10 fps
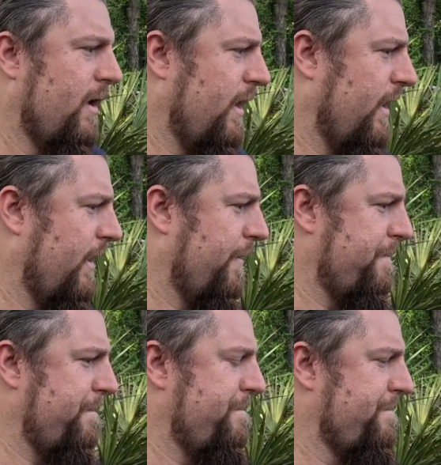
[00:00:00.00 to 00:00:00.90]

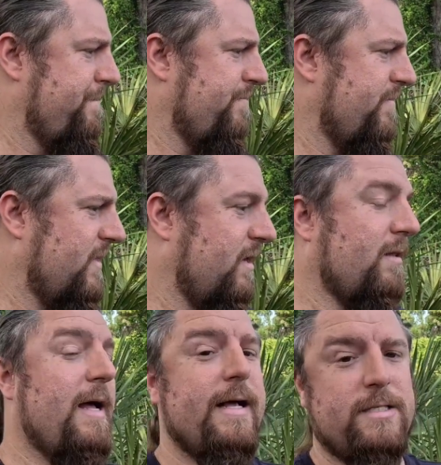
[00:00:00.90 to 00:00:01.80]
The
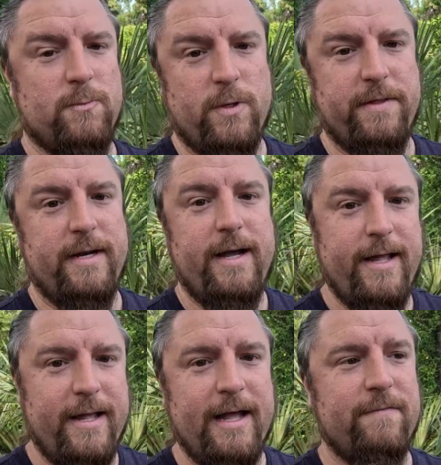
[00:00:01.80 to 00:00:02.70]
glass one that
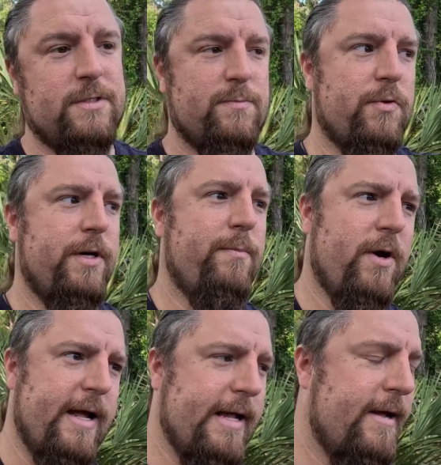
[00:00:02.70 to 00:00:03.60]
I have is pretty
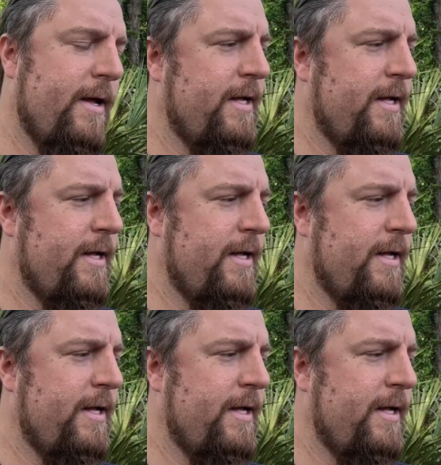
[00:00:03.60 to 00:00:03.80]
bright,